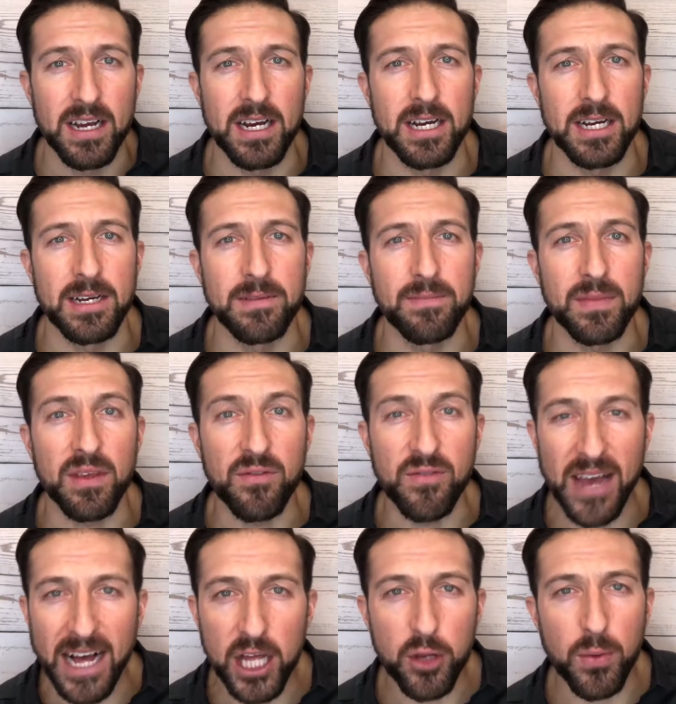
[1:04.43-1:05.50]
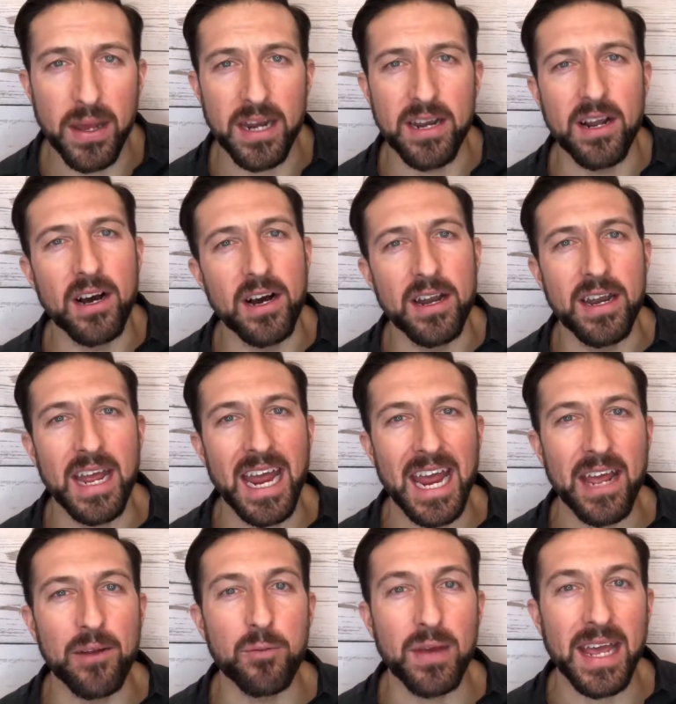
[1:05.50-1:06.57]
evaluated on,
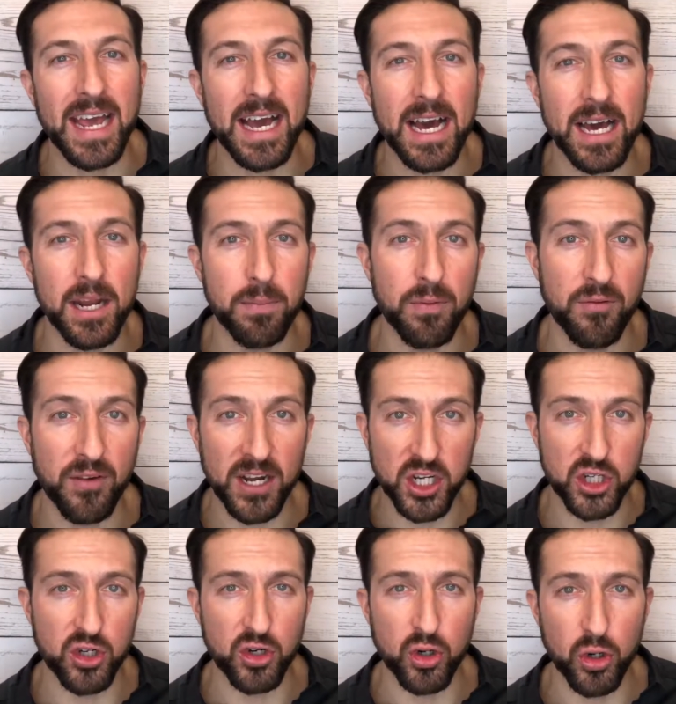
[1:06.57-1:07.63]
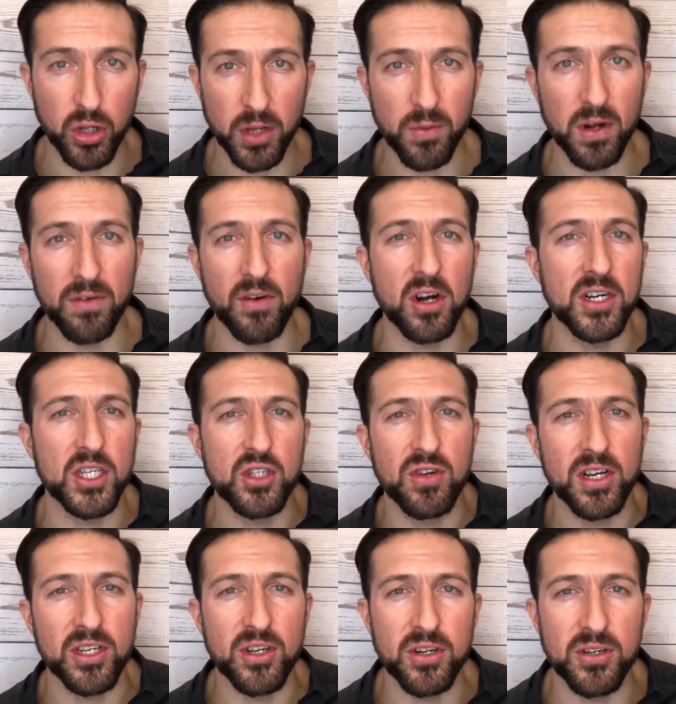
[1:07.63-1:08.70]
and we had a professional goalie, one of our
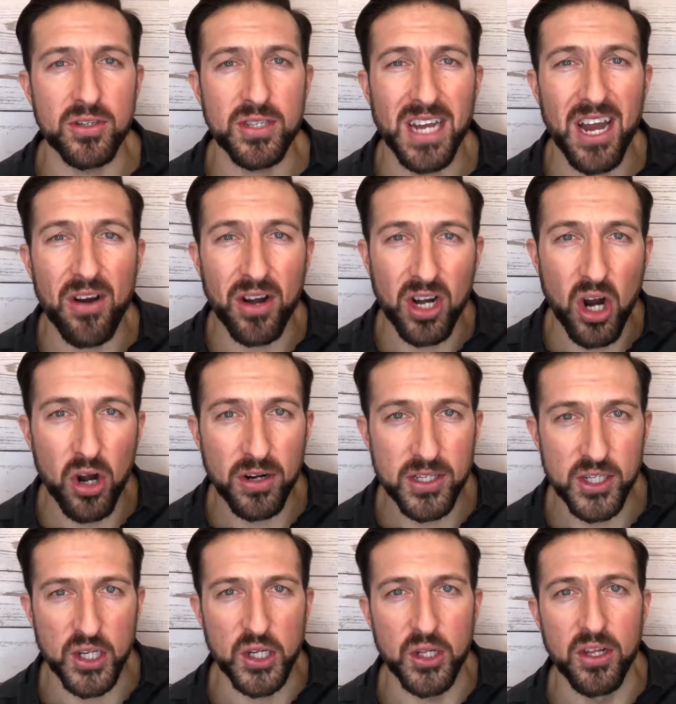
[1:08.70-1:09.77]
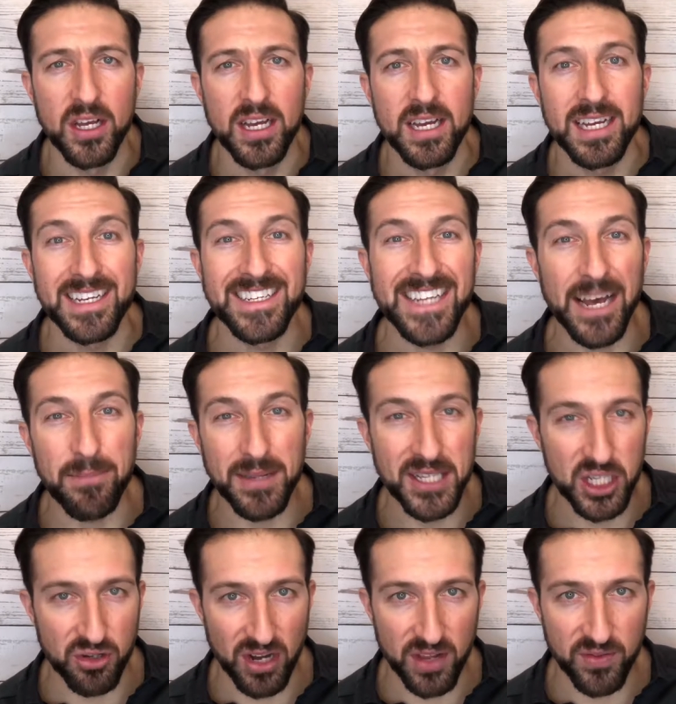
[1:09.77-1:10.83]
instructors, Eric Hartzell,
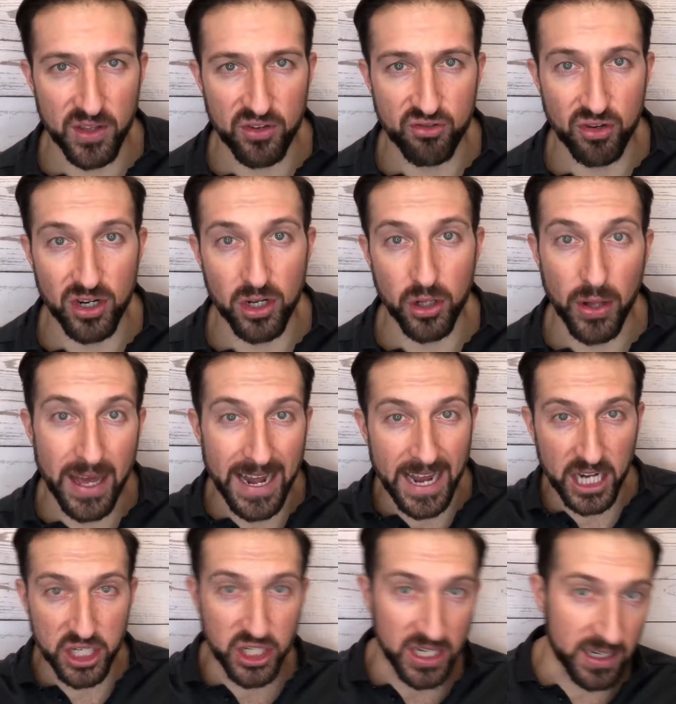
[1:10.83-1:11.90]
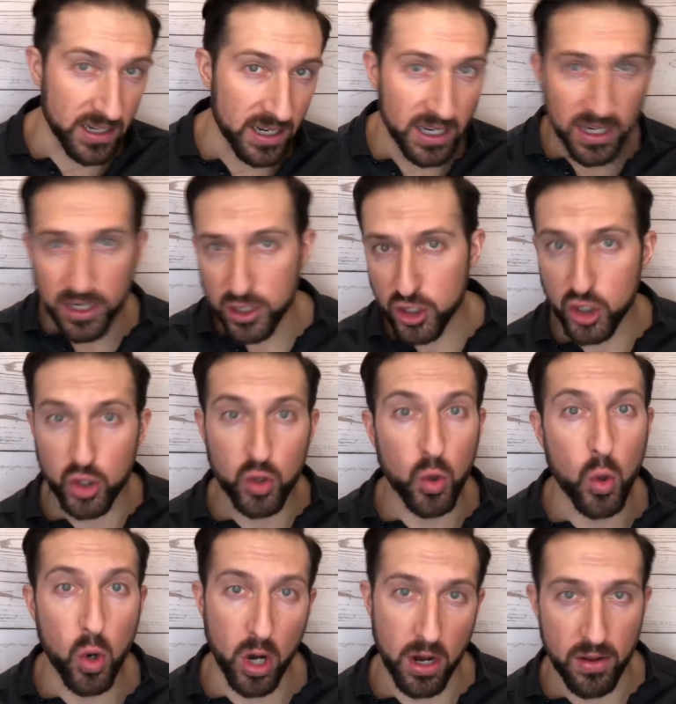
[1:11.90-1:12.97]
demonstrate the drill and actually
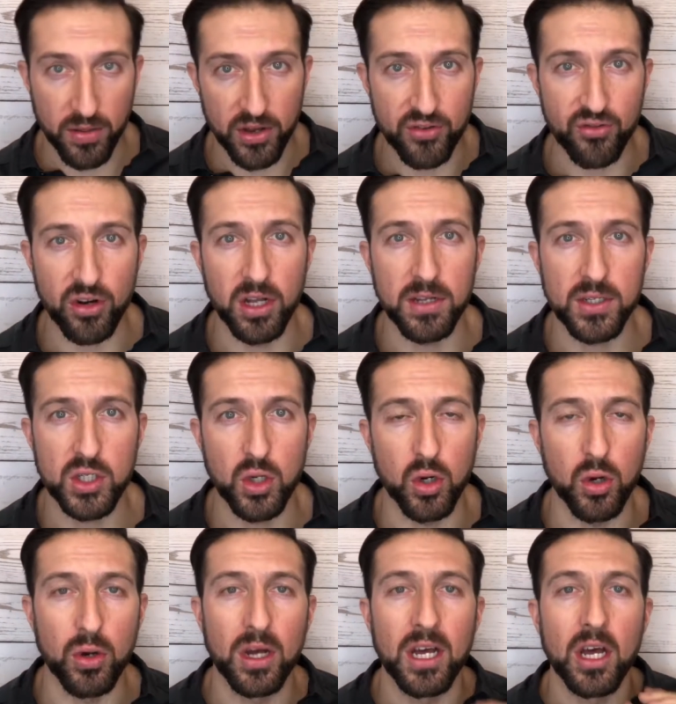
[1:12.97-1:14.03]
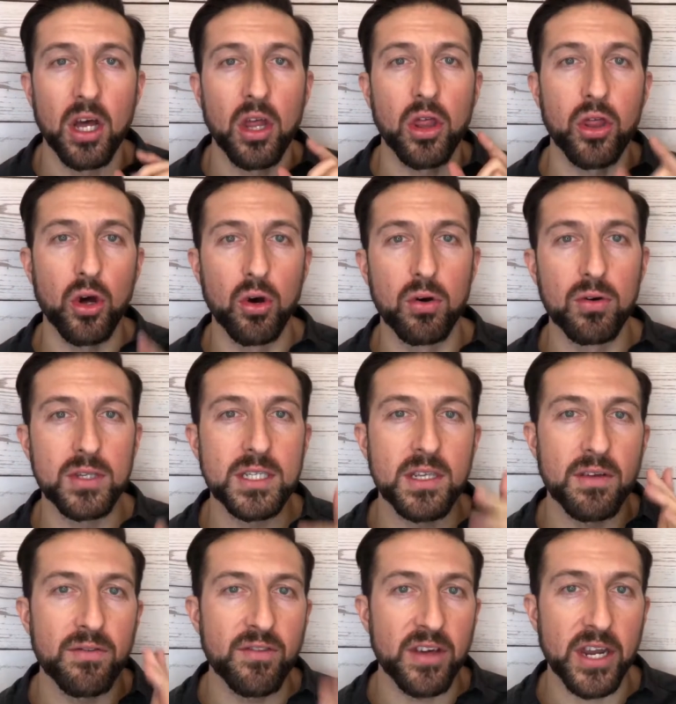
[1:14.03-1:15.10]
score the drill. So
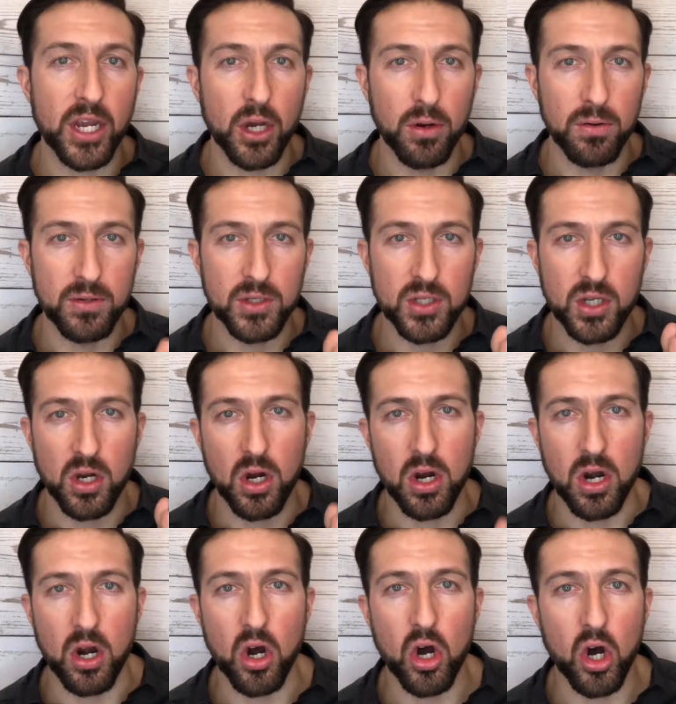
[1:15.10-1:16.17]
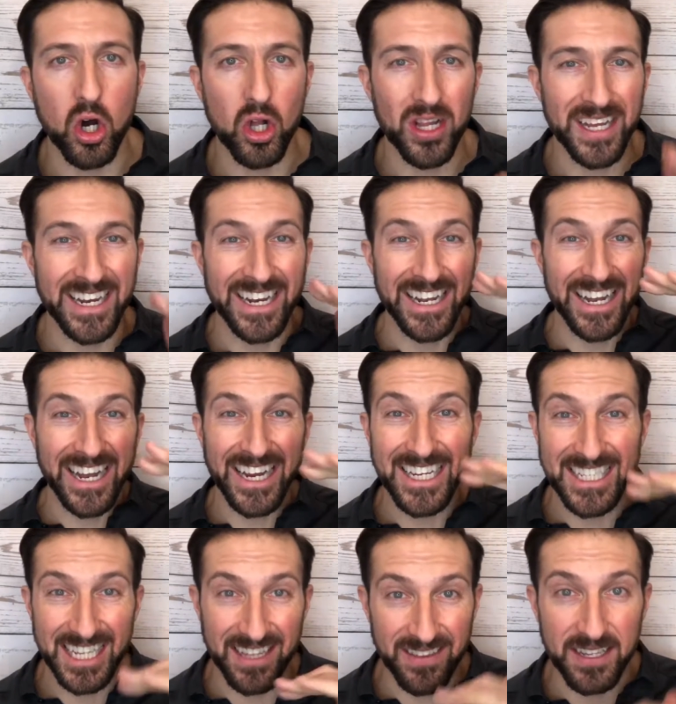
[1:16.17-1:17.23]
those videos are all in
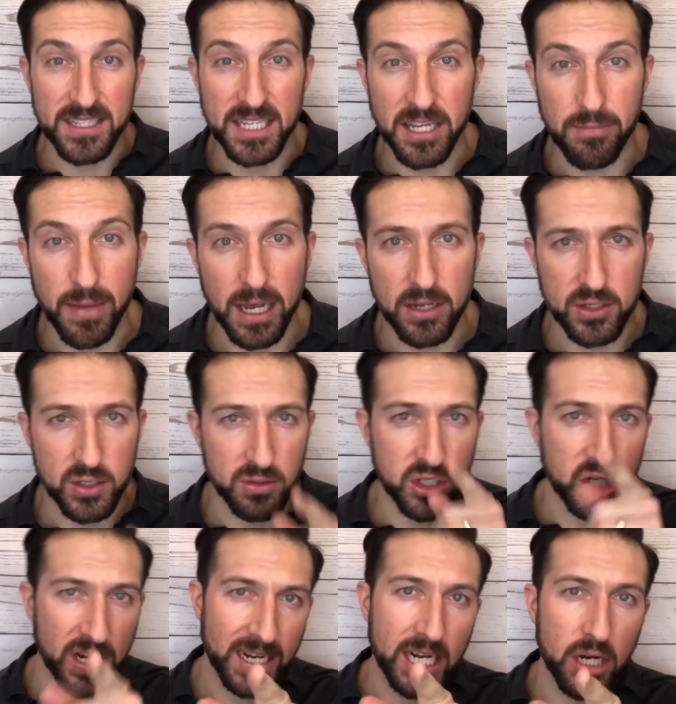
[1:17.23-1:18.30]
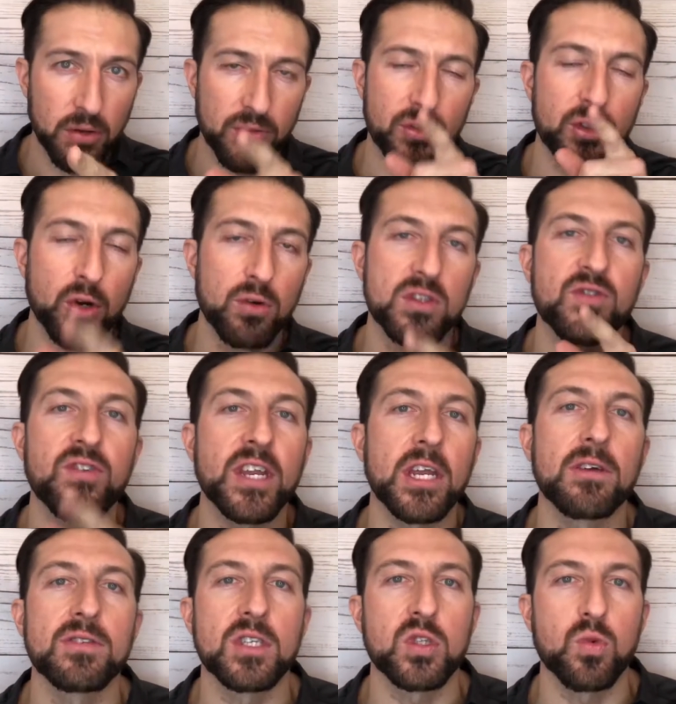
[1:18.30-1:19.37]
links in this email, so check out those
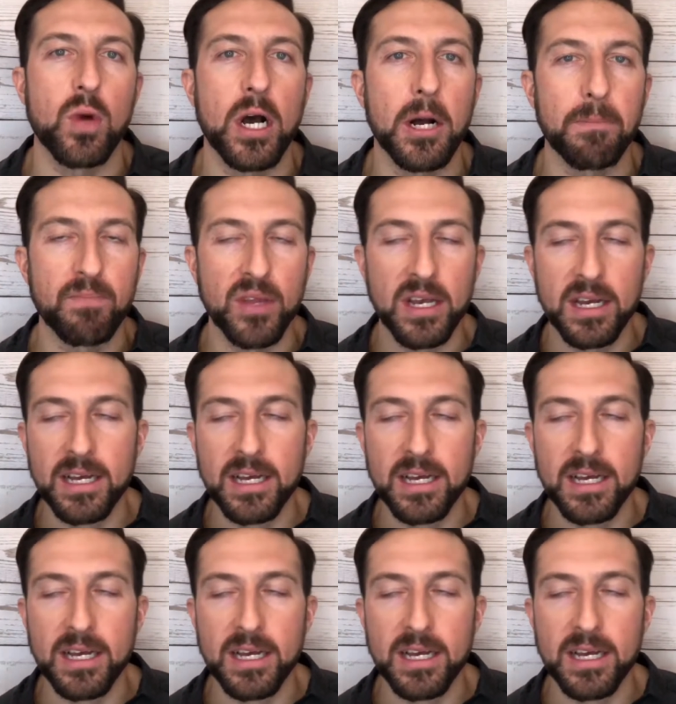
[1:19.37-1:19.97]
videos as well.